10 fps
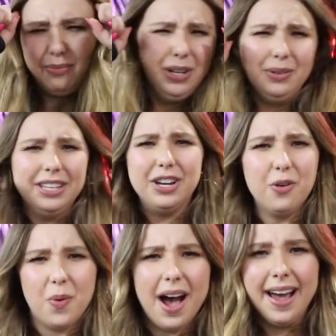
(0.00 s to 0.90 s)
We don't really
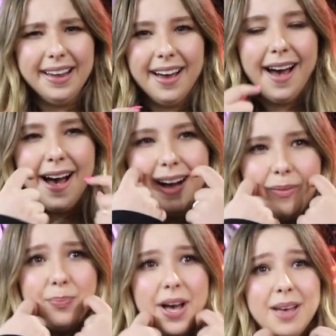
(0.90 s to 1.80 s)
know why,
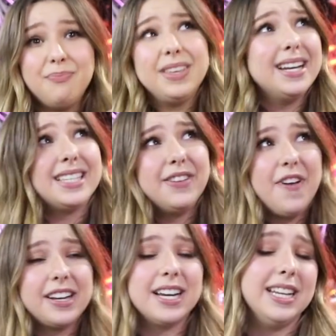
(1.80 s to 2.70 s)
but it doesn't
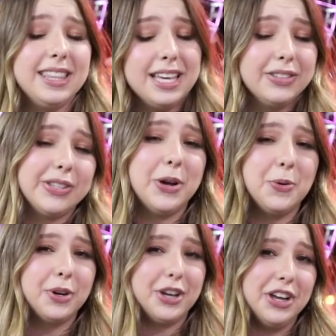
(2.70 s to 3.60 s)
affect anything,
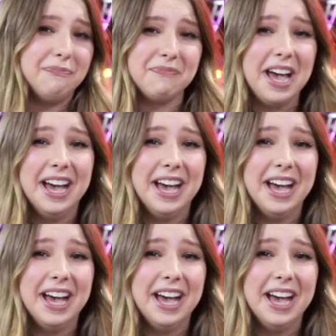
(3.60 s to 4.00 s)
so we're good.